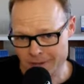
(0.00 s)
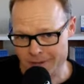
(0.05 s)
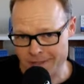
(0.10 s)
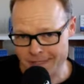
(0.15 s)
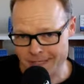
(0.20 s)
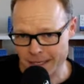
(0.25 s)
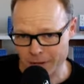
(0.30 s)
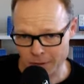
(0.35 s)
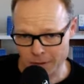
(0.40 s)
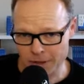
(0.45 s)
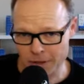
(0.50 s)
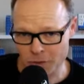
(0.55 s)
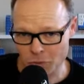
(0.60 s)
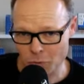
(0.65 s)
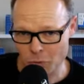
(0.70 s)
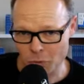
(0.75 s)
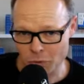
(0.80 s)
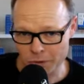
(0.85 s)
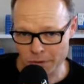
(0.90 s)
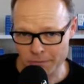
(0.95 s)
selling
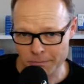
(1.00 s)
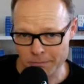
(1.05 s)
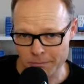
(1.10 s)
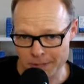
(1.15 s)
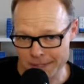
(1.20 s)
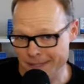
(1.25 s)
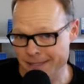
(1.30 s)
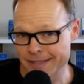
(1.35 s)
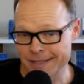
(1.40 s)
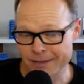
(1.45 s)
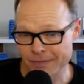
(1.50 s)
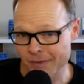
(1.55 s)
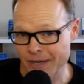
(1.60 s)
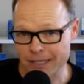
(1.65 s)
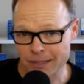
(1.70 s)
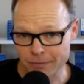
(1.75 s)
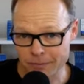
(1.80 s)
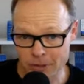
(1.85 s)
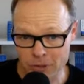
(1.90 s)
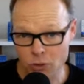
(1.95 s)
your business
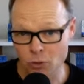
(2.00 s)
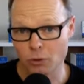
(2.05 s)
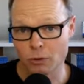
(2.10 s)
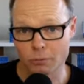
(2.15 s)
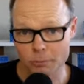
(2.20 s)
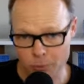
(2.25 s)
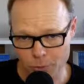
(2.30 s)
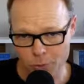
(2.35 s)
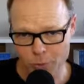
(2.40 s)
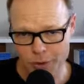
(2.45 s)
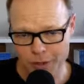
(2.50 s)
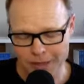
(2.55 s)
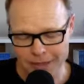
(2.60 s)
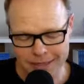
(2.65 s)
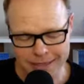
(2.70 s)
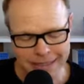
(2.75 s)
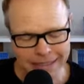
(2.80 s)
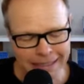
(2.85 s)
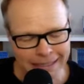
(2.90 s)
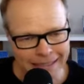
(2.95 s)
effectively to your employees,